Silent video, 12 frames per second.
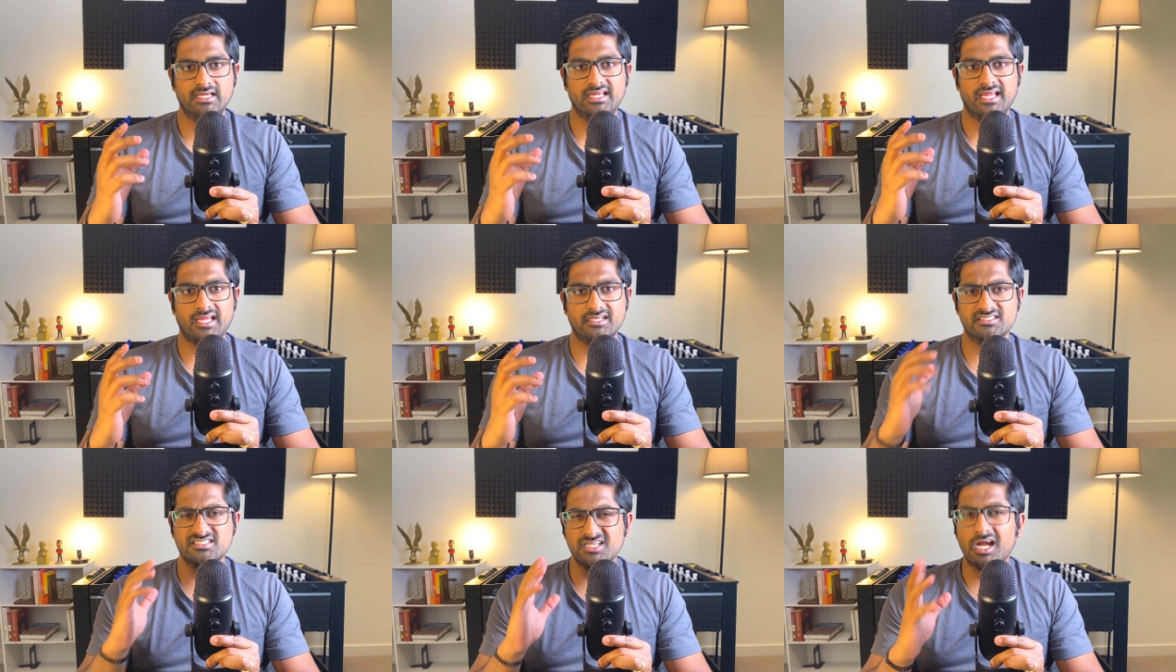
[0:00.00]
And
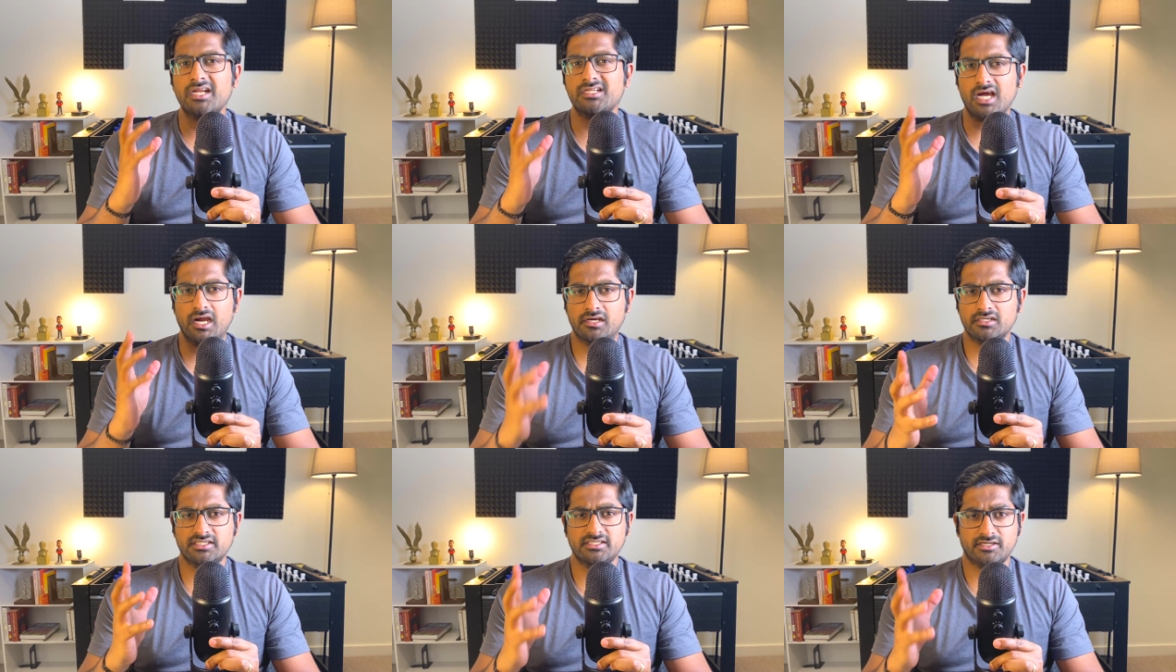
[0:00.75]
it's not
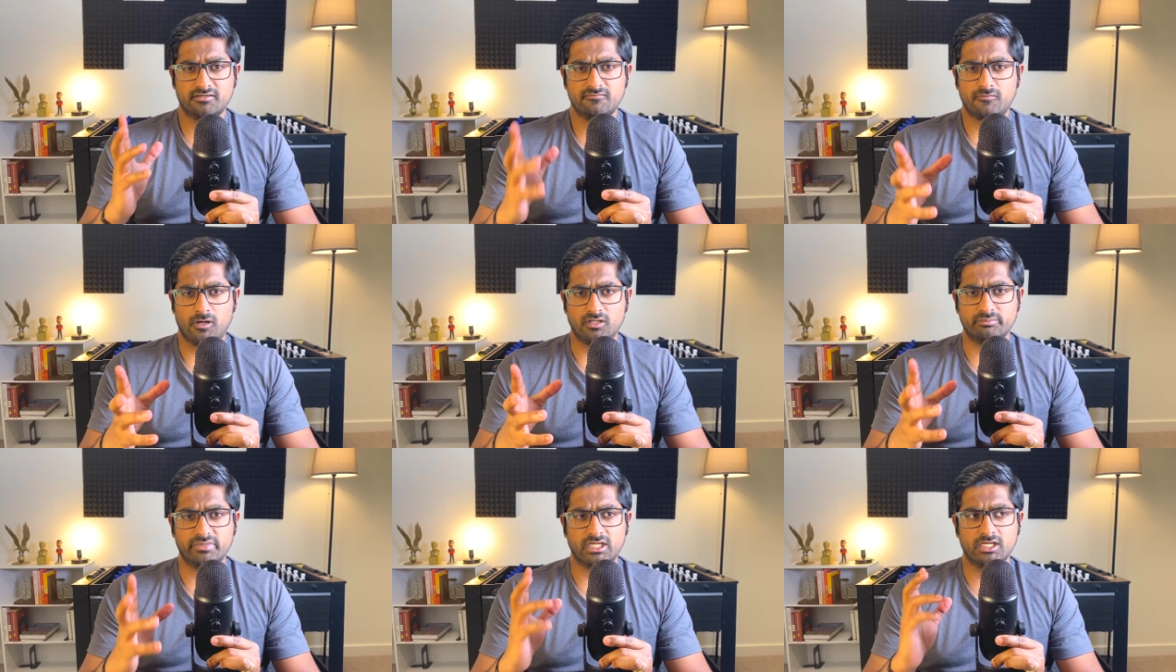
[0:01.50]
entirely their
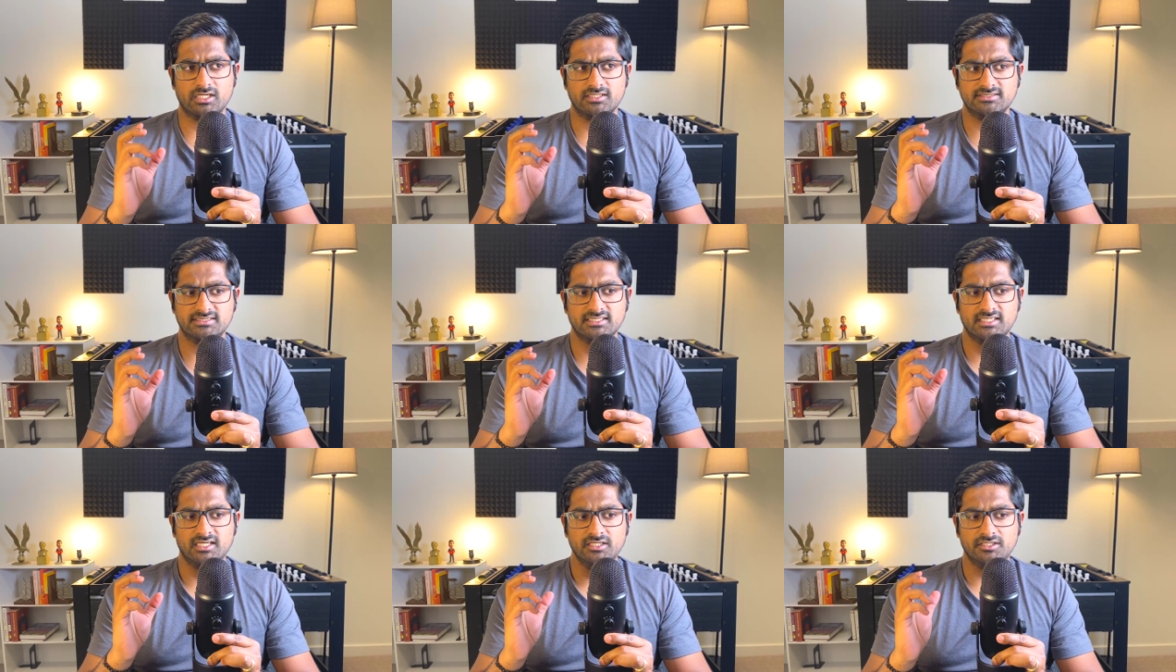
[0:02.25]
fault because
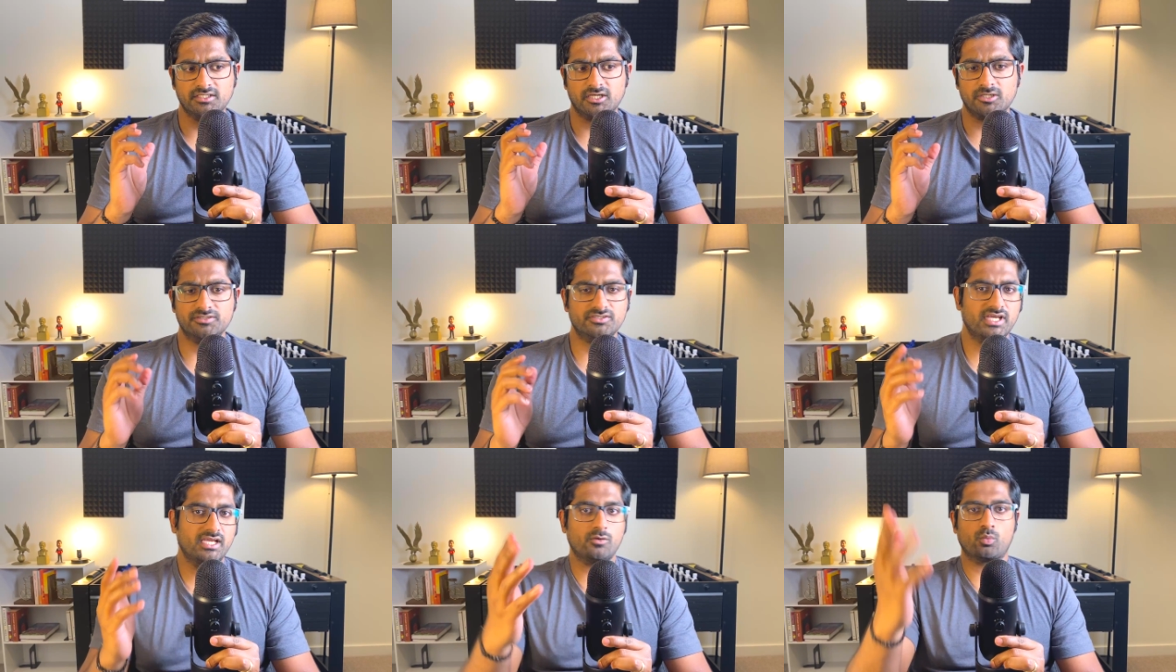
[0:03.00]
you know, you
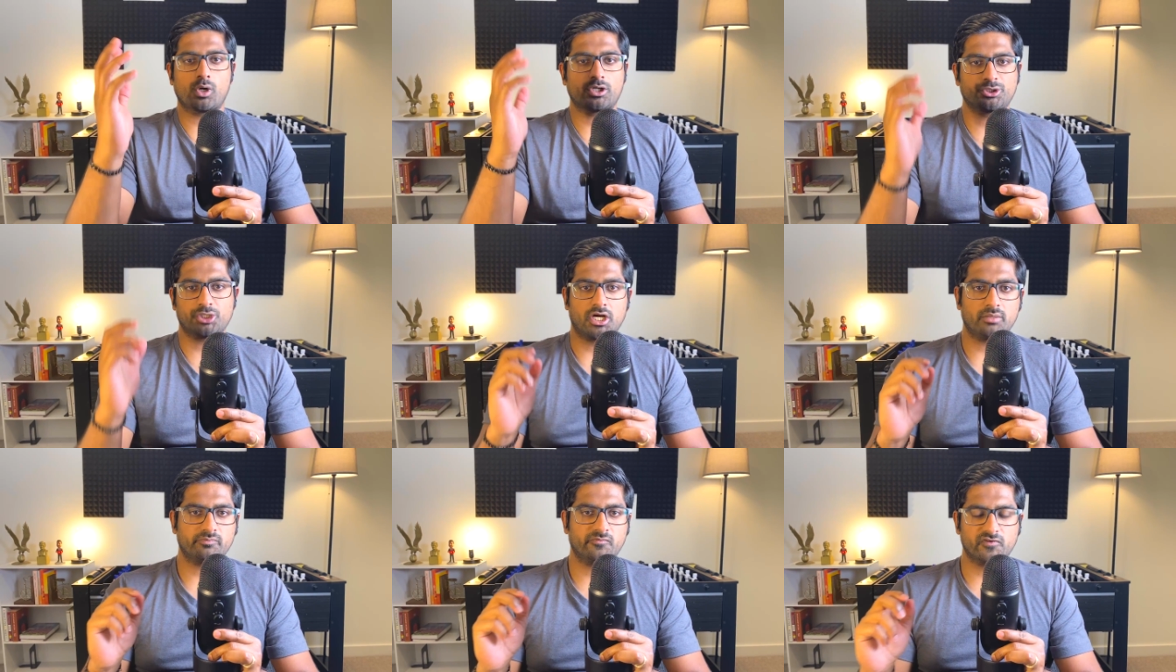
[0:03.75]
take a
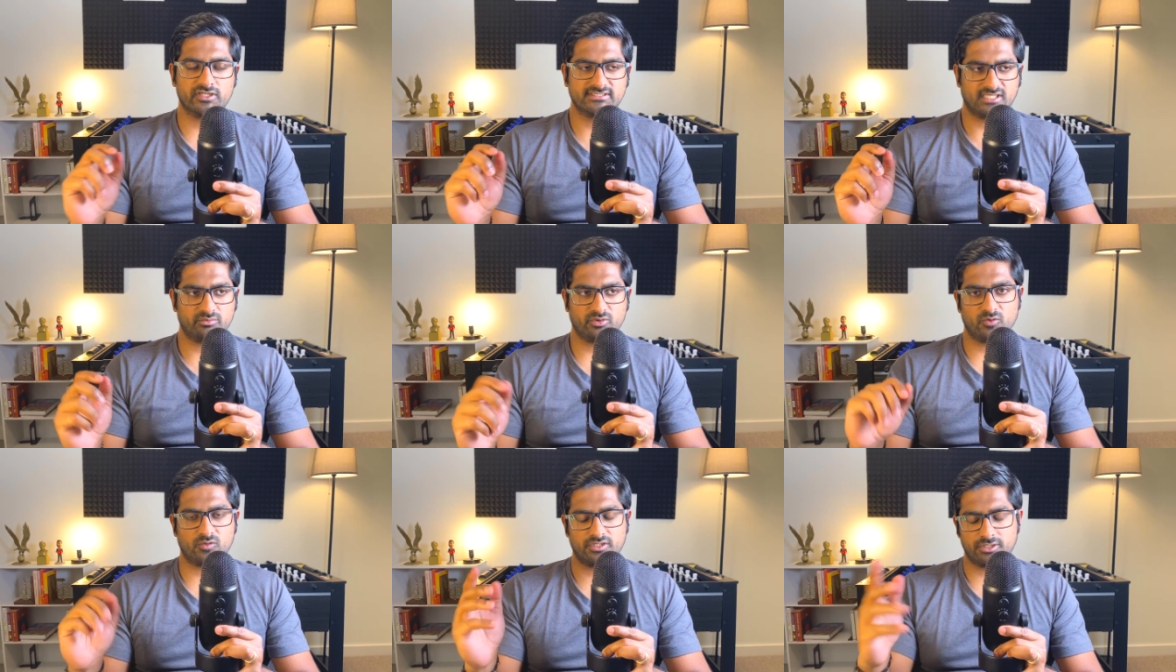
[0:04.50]
workshop, for example,
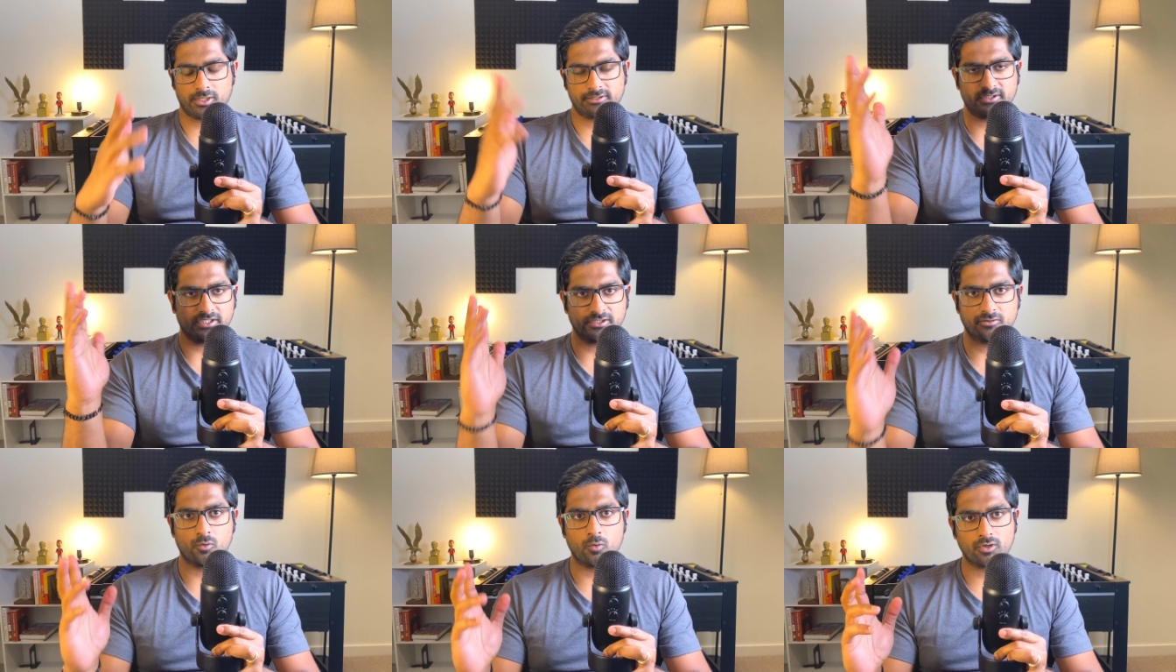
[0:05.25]
or an online
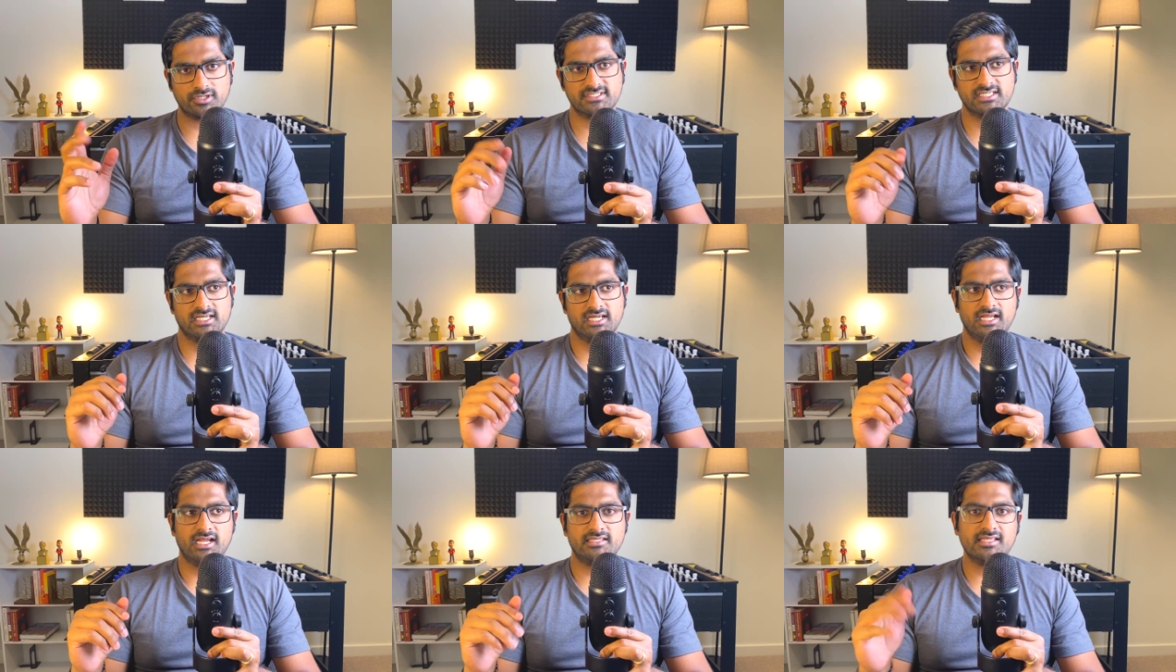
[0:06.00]
course,
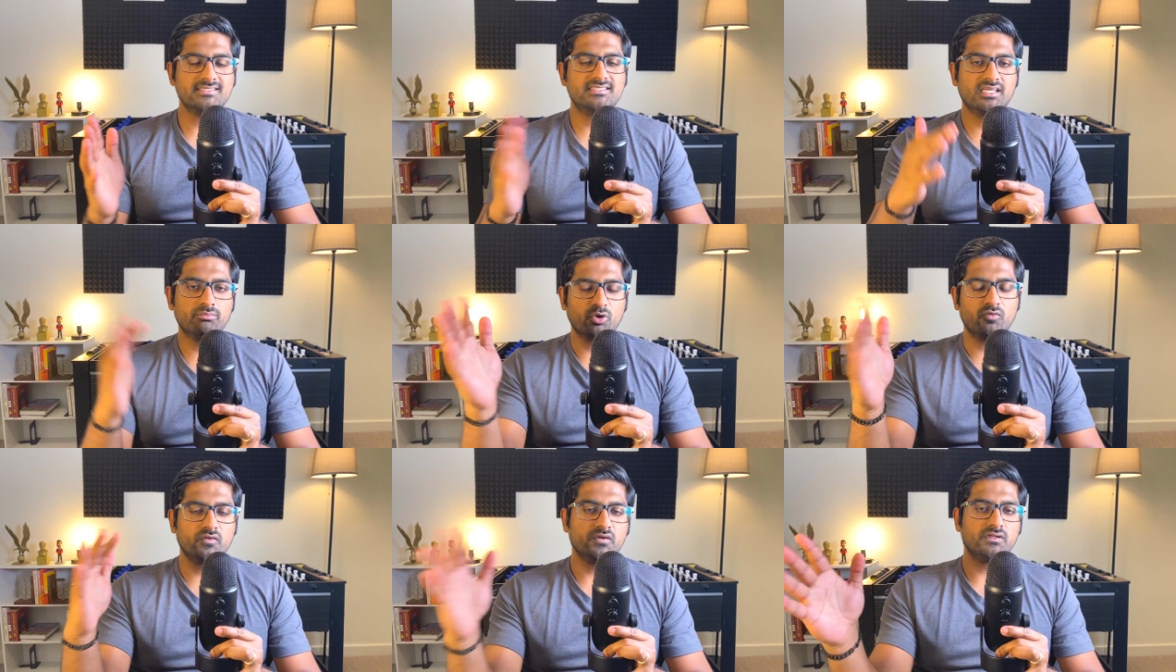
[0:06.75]
and they skip
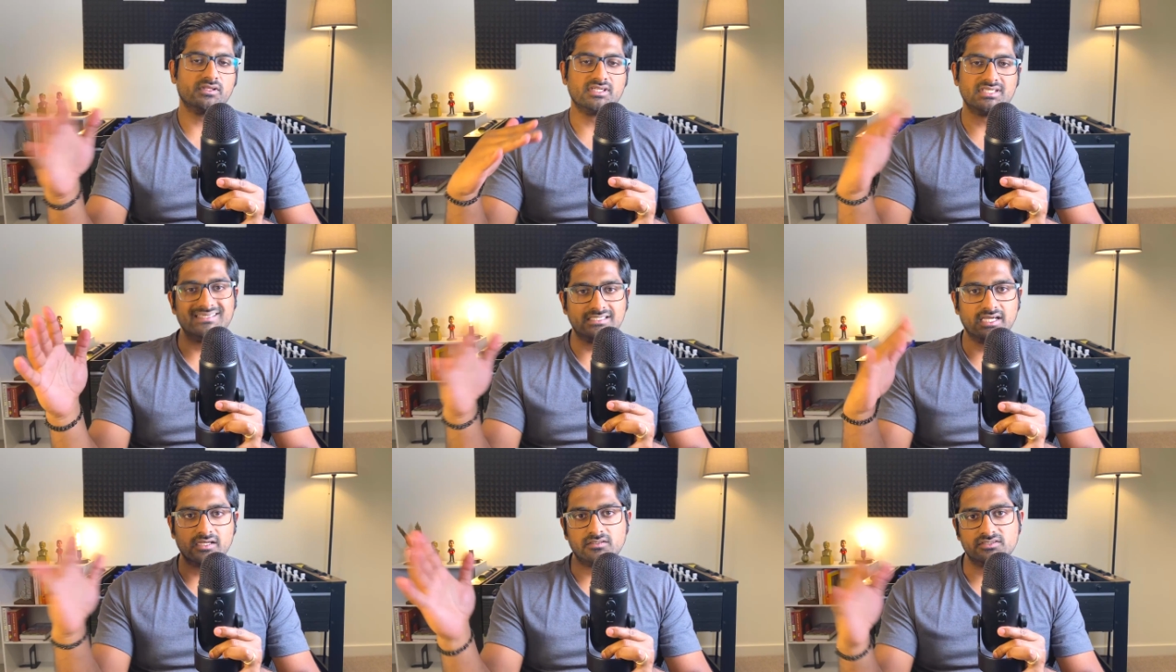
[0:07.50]
over the
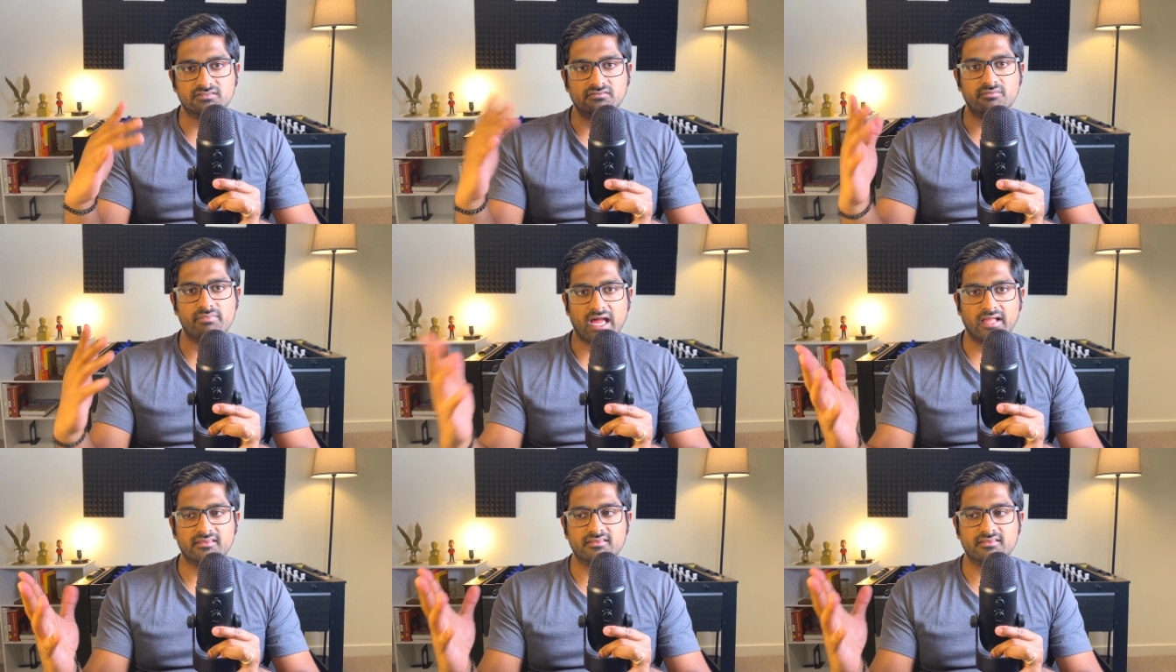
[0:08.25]
details of the math.